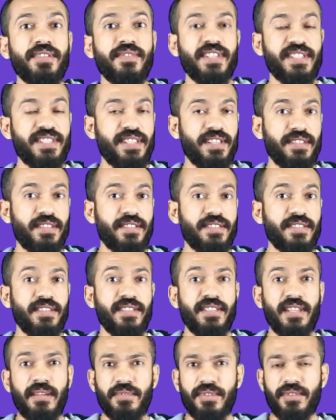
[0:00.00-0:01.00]
of the sentence.
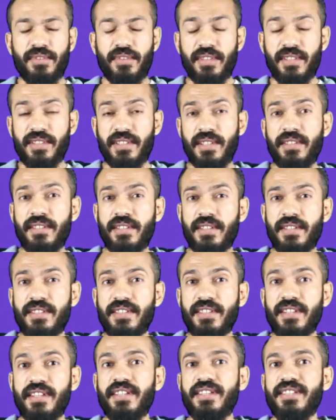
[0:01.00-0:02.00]
The subject of the
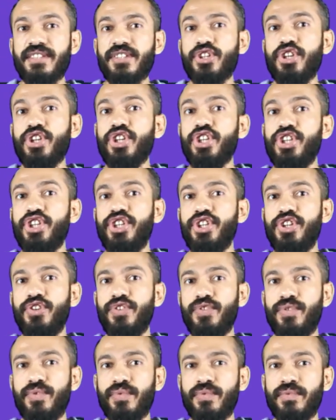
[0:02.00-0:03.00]
sentence is
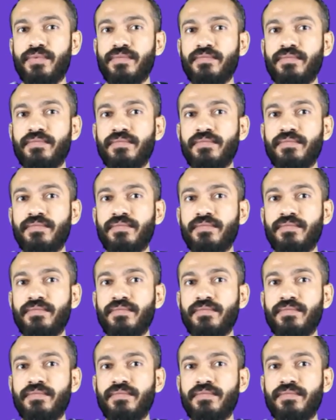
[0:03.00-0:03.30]
you.